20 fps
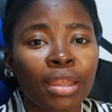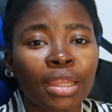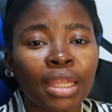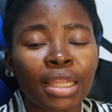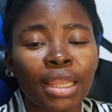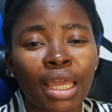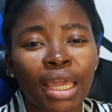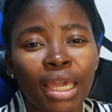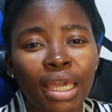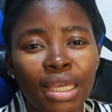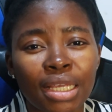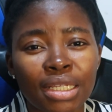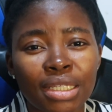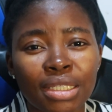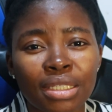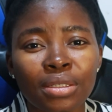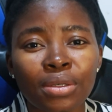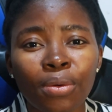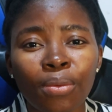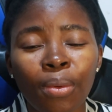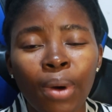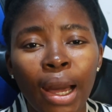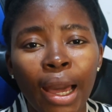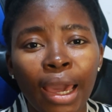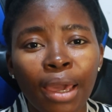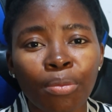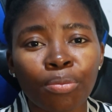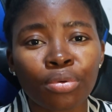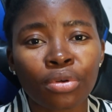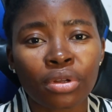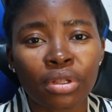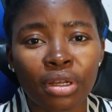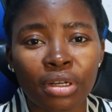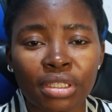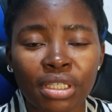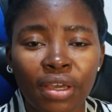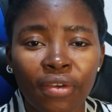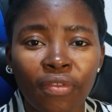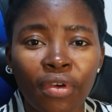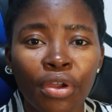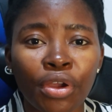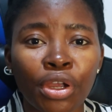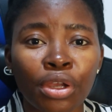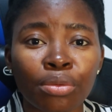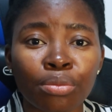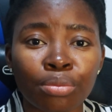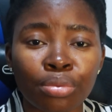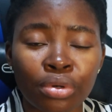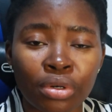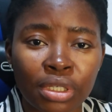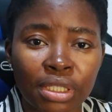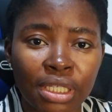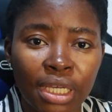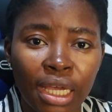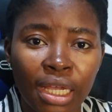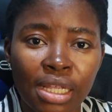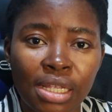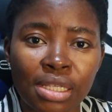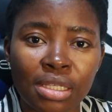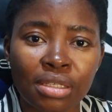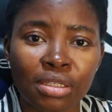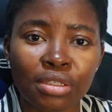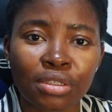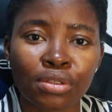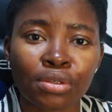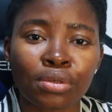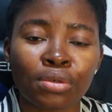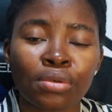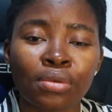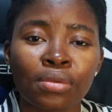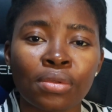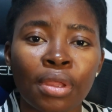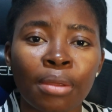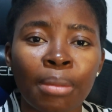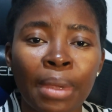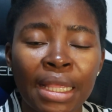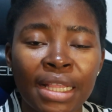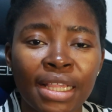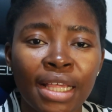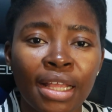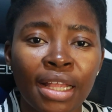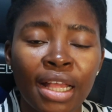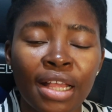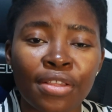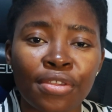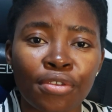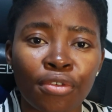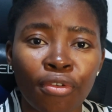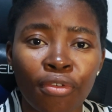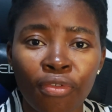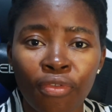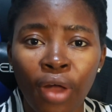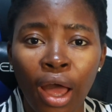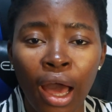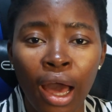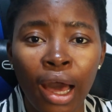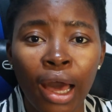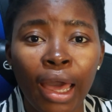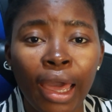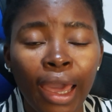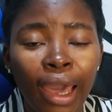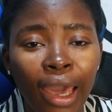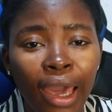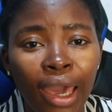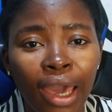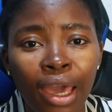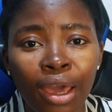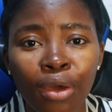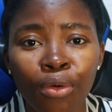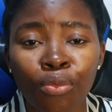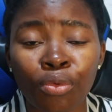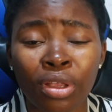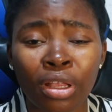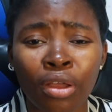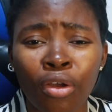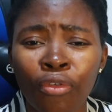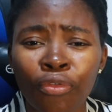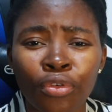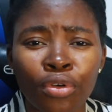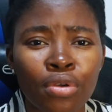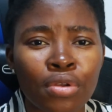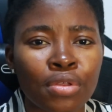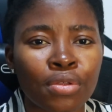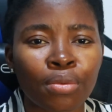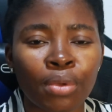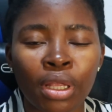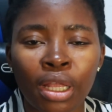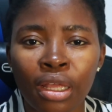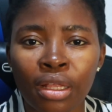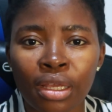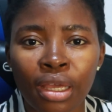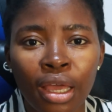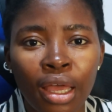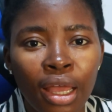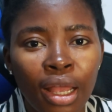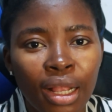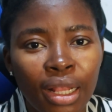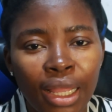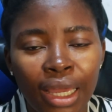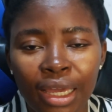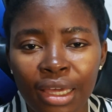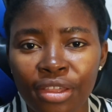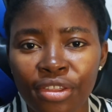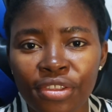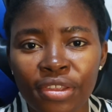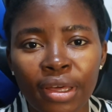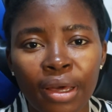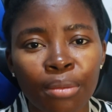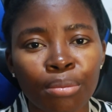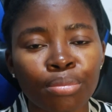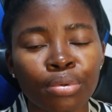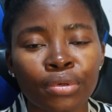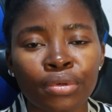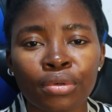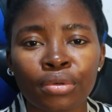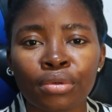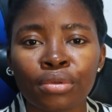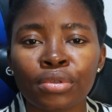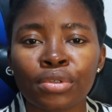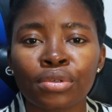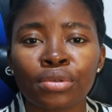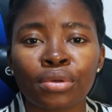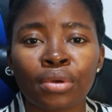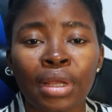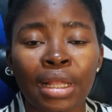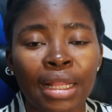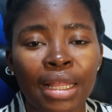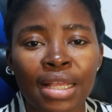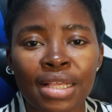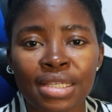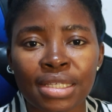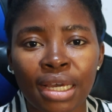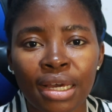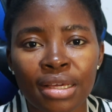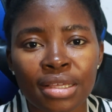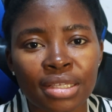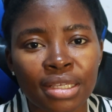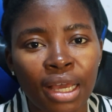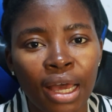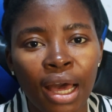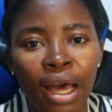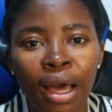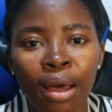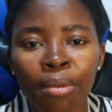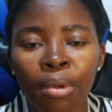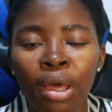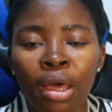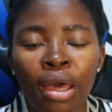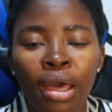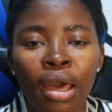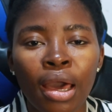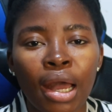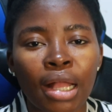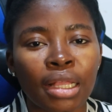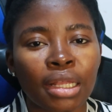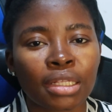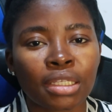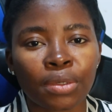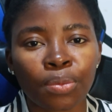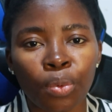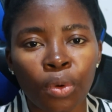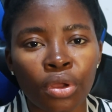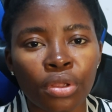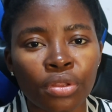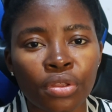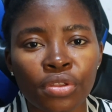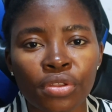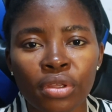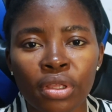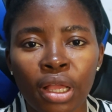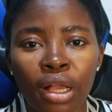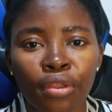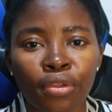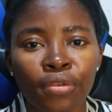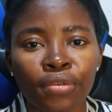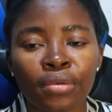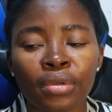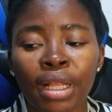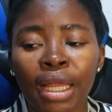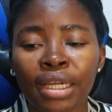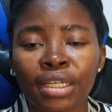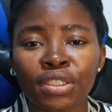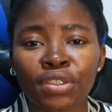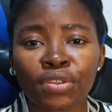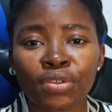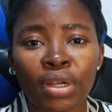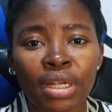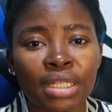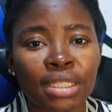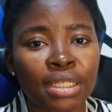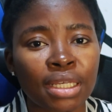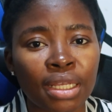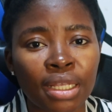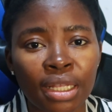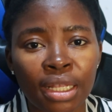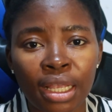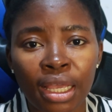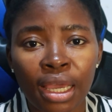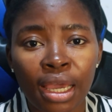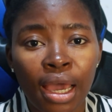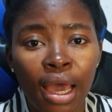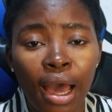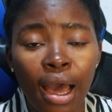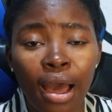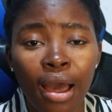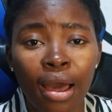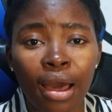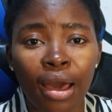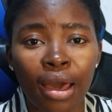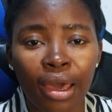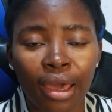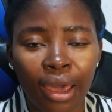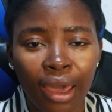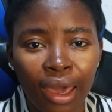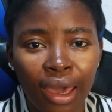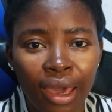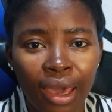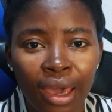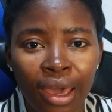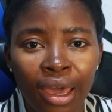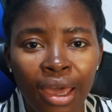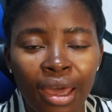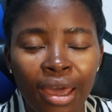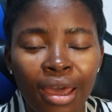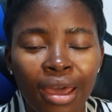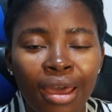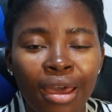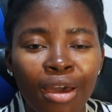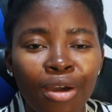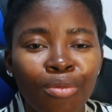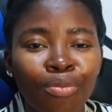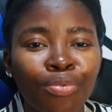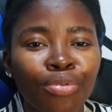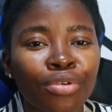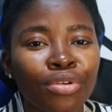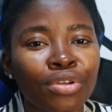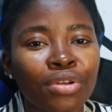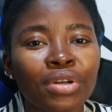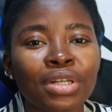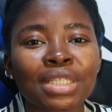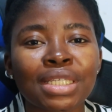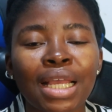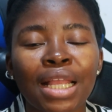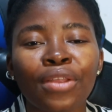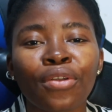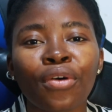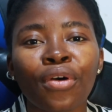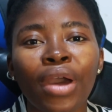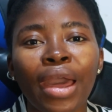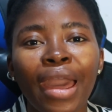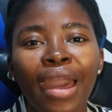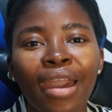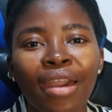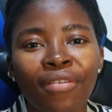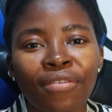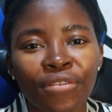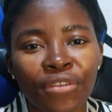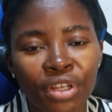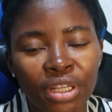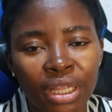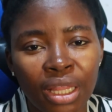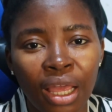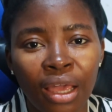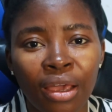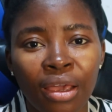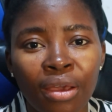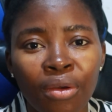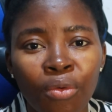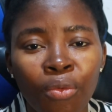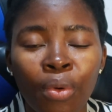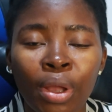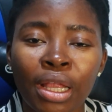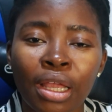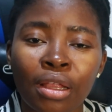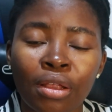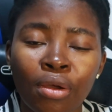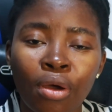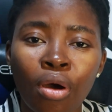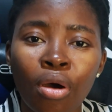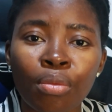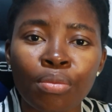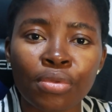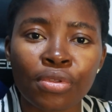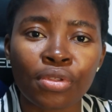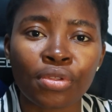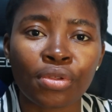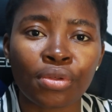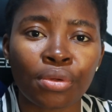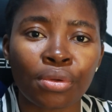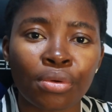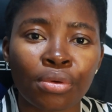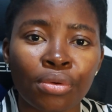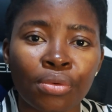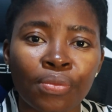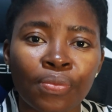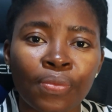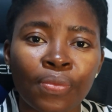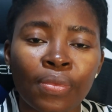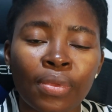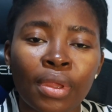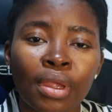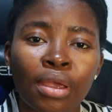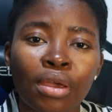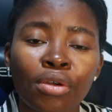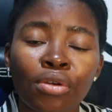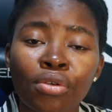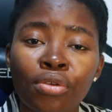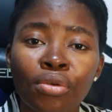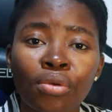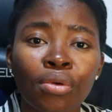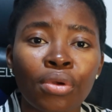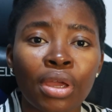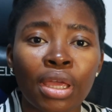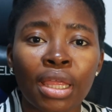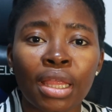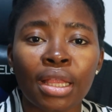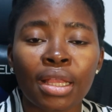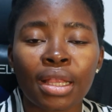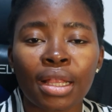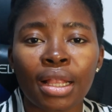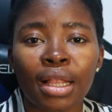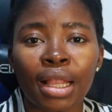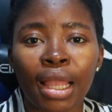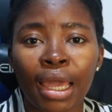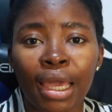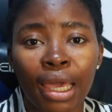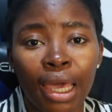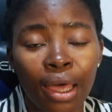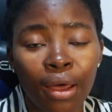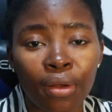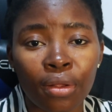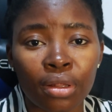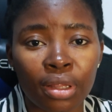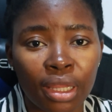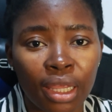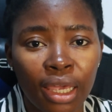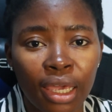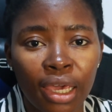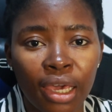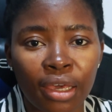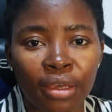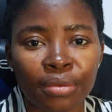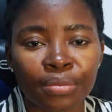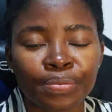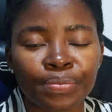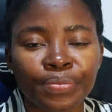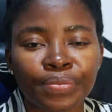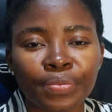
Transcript: the thing is why products are very important to the maintenance of our hair we need of course we need like a shampoo to cleanse our scalp and a deep conditioner to like strengthen our hair products are not everything when it comes to growing like healthy hair